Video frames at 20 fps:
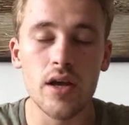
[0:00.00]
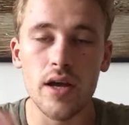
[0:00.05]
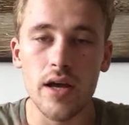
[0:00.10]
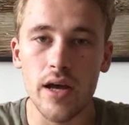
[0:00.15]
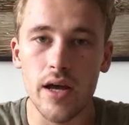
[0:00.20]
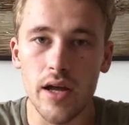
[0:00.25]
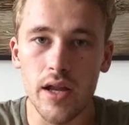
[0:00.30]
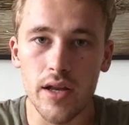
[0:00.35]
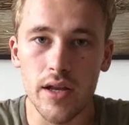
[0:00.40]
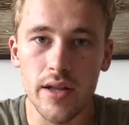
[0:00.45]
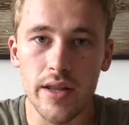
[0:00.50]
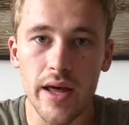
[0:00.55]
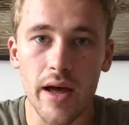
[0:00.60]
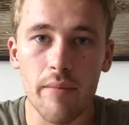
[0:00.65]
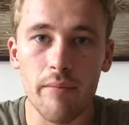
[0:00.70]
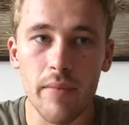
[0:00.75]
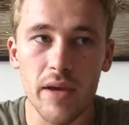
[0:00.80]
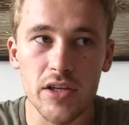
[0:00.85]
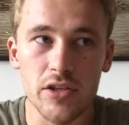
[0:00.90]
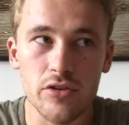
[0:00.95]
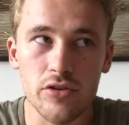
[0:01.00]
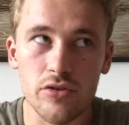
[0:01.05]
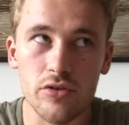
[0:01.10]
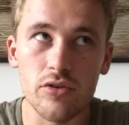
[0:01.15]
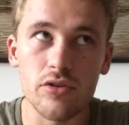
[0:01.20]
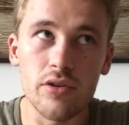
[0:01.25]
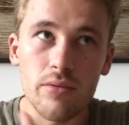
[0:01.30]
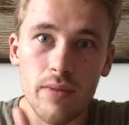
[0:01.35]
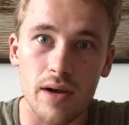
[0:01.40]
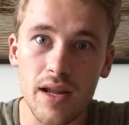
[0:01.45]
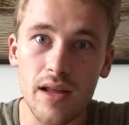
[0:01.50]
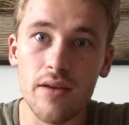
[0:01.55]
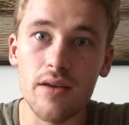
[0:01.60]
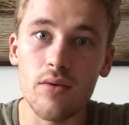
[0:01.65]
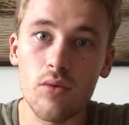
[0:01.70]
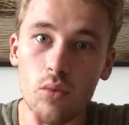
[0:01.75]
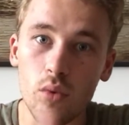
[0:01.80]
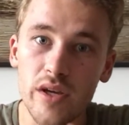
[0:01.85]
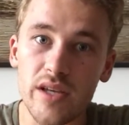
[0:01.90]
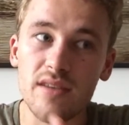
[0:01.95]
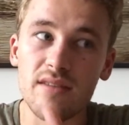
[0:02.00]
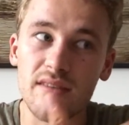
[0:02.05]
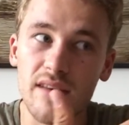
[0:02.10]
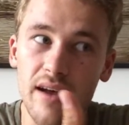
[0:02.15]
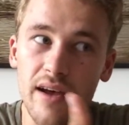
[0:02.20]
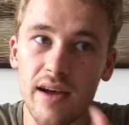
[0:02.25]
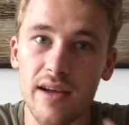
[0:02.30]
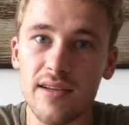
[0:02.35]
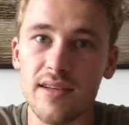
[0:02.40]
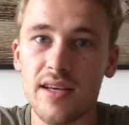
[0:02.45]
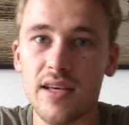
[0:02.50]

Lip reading: and that makes sure that my weak side